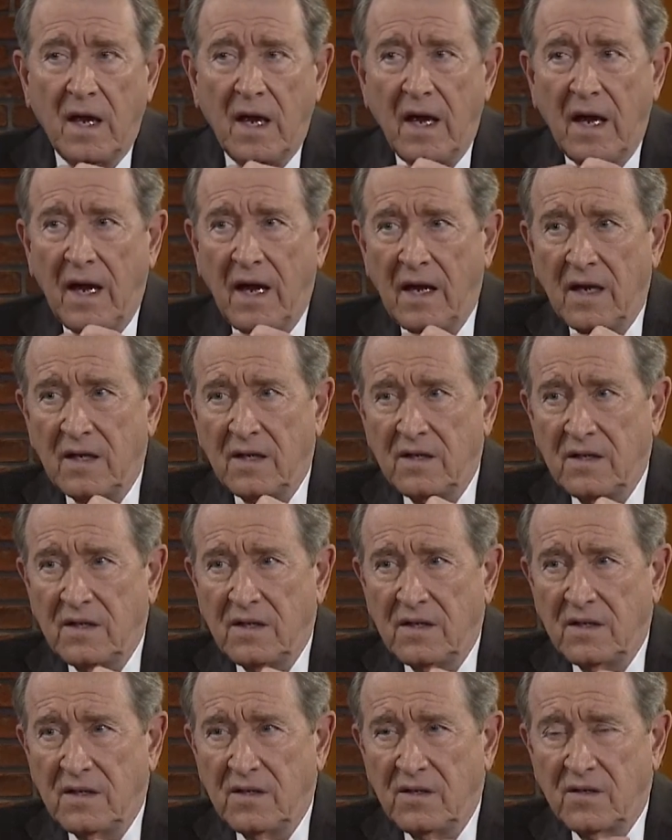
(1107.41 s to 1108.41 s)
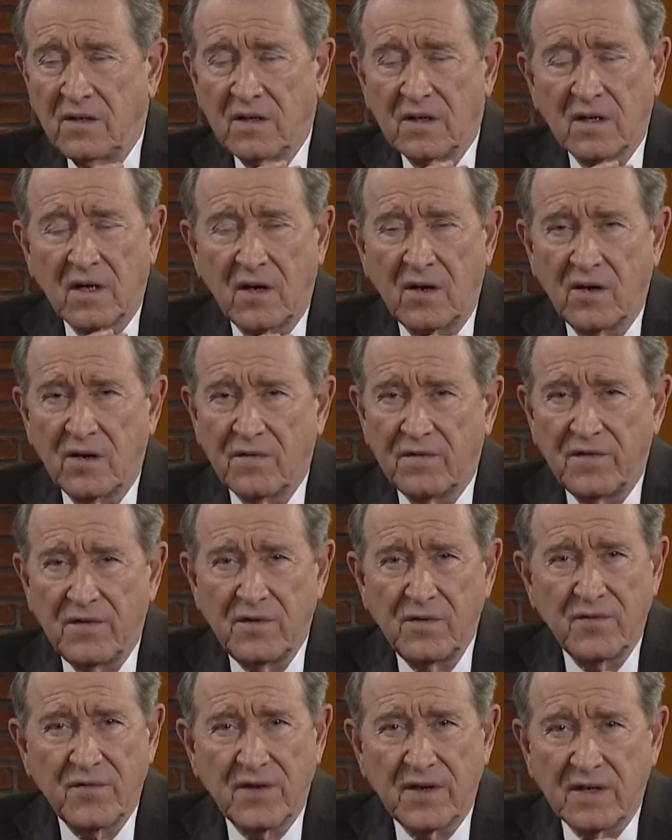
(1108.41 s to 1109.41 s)
And you can learn a
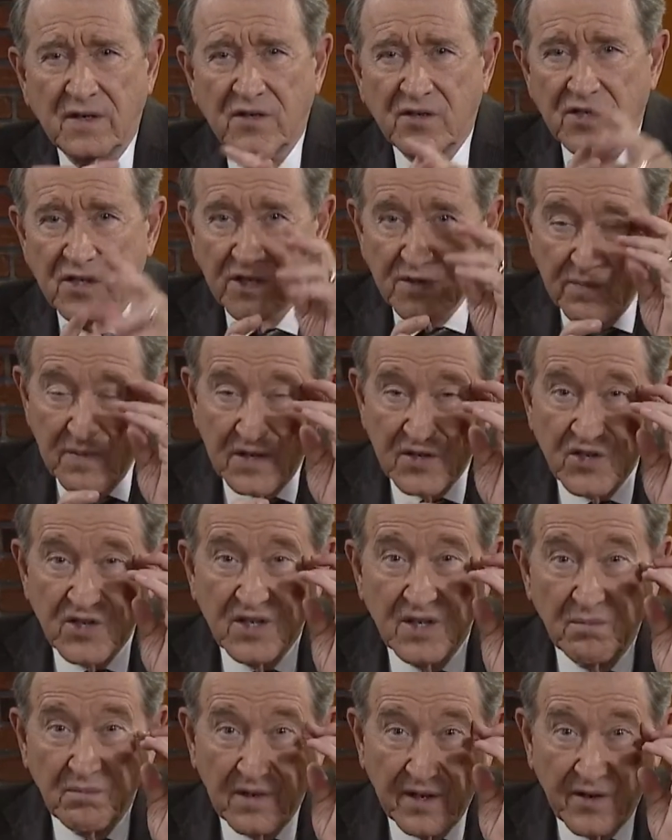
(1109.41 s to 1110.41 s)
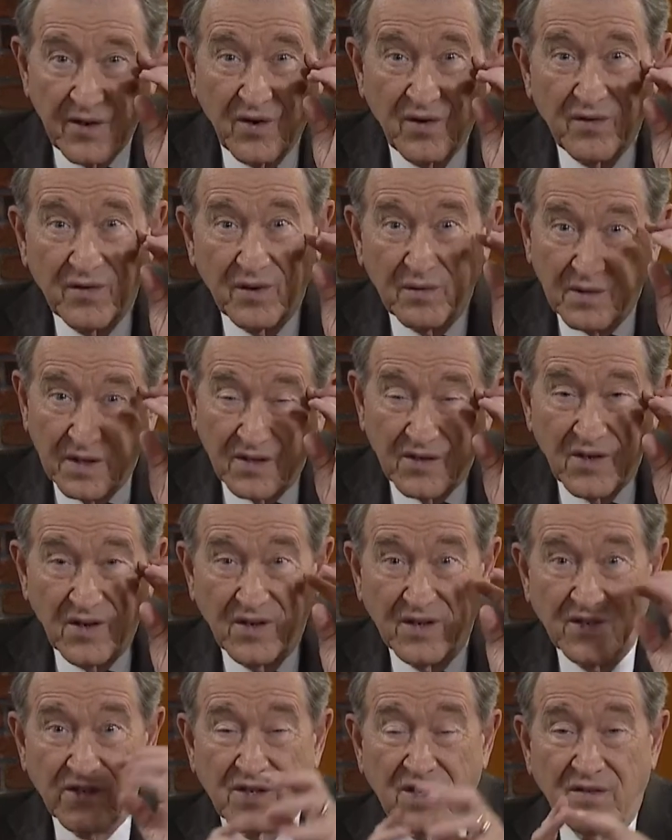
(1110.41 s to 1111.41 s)
few things just by stumbling over them in
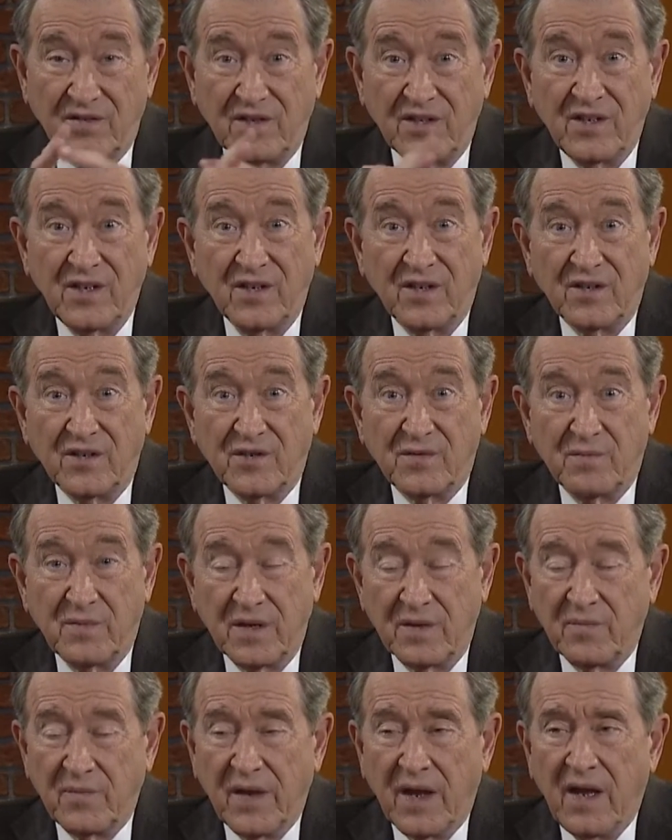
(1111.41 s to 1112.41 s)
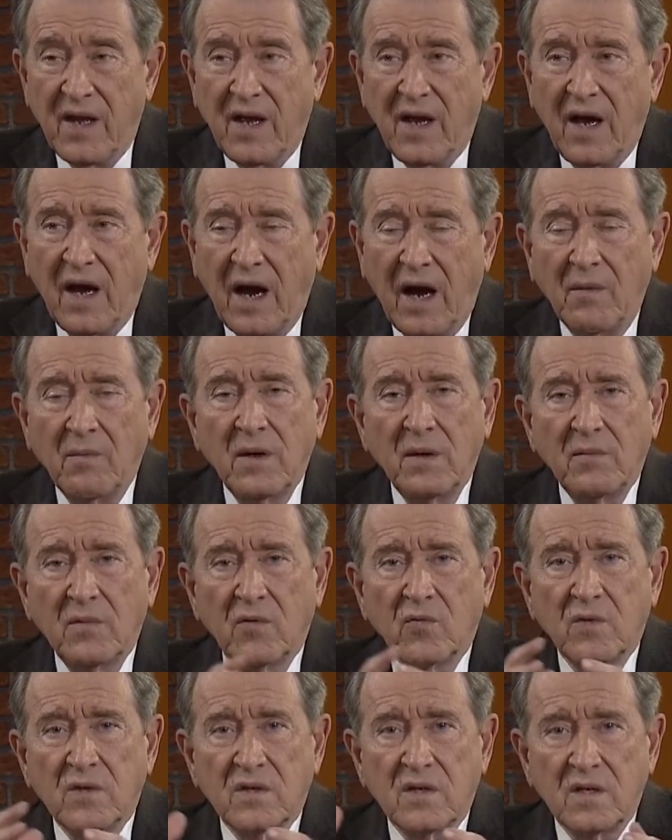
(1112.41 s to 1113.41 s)
37 years. But I remember
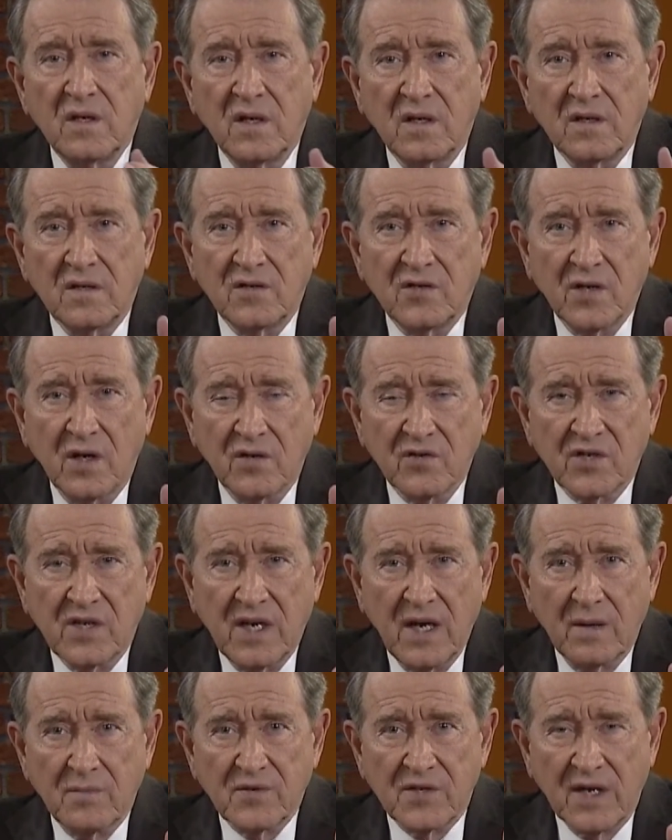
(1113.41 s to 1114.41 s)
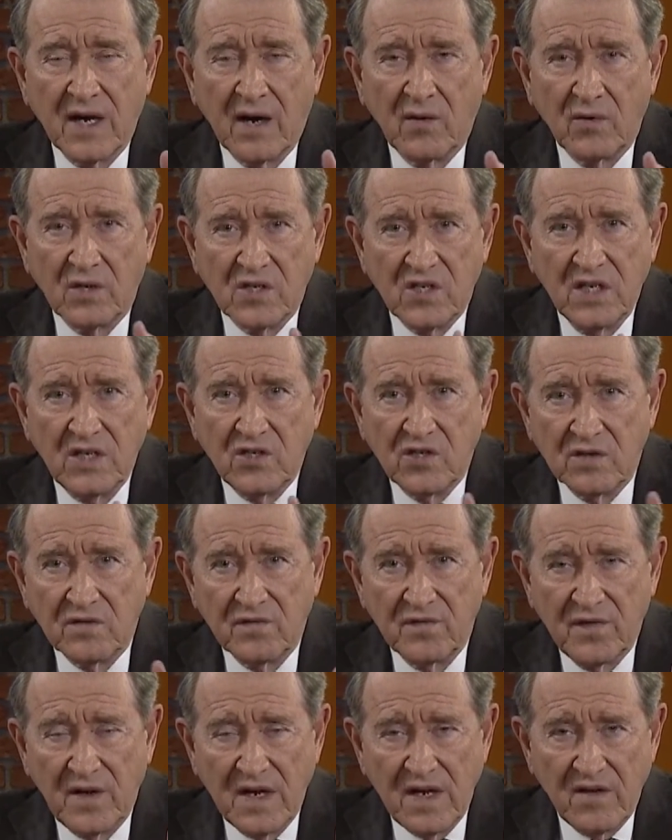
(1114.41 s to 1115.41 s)
when uh, Charles Capps and I were teaching
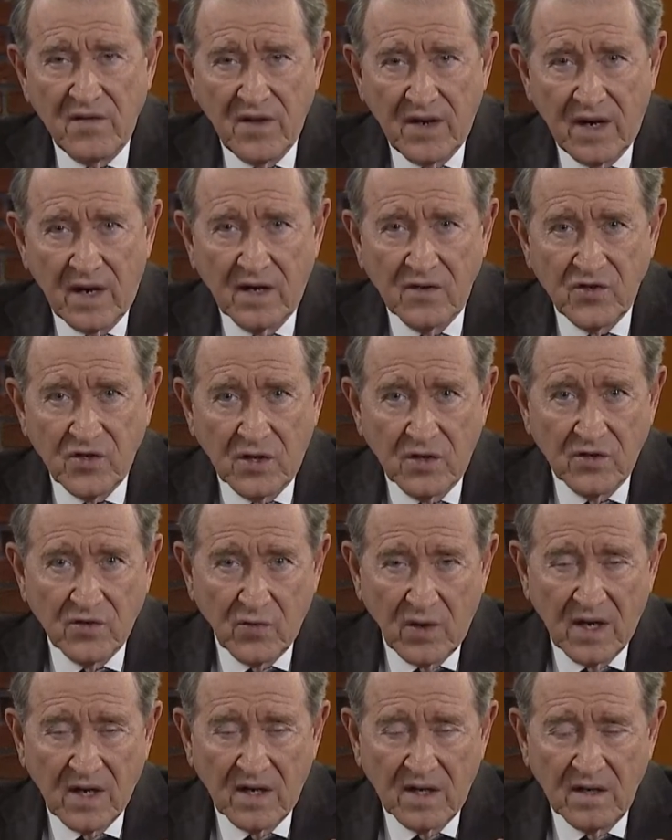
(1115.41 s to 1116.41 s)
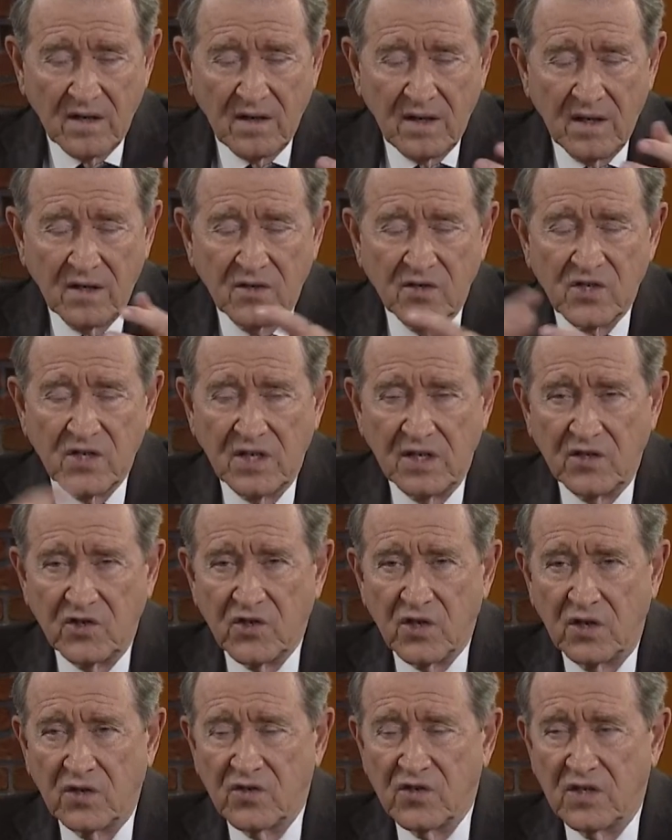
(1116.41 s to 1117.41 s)
faith in our church. We had an inner city
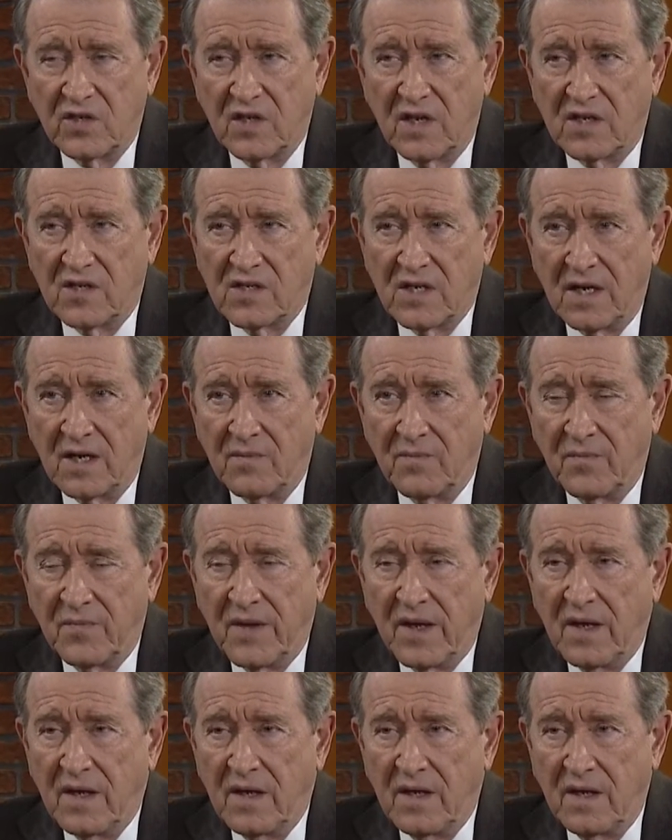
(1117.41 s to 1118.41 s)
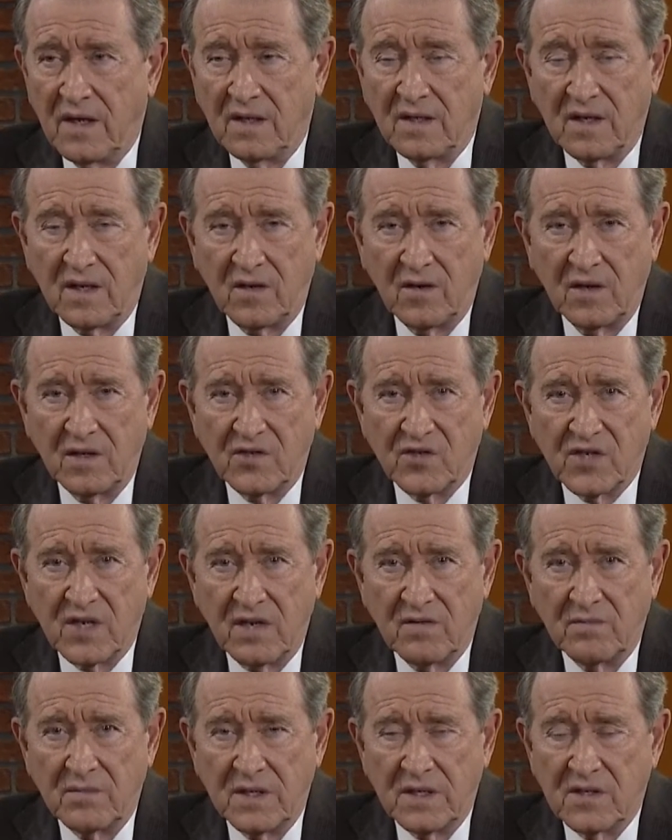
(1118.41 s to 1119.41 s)
church at that time in the early
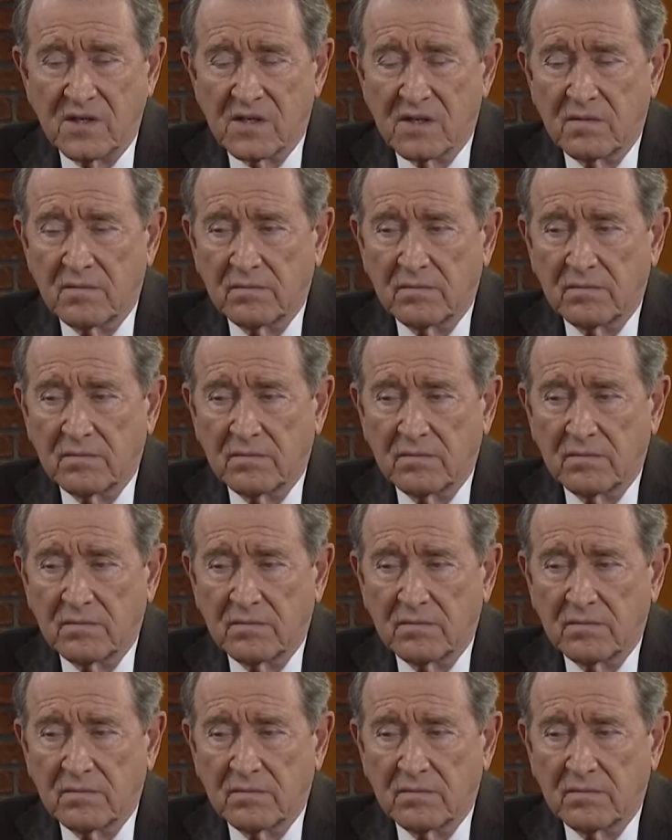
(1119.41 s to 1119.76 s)
70s.